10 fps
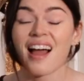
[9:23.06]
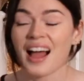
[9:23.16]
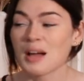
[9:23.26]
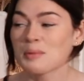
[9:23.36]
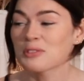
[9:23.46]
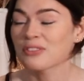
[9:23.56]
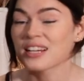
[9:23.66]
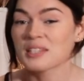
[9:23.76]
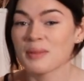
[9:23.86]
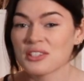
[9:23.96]
I almost
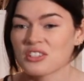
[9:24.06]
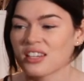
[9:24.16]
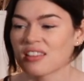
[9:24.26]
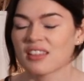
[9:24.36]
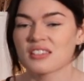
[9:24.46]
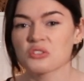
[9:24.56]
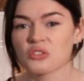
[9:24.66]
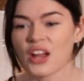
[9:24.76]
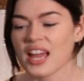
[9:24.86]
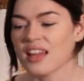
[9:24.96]
forgot to mention, this
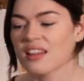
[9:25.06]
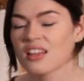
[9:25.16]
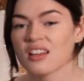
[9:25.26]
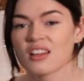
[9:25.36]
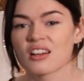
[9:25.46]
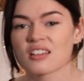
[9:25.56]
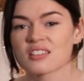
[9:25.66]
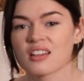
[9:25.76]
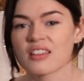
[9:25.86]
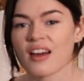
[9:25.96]
tray hooks onto the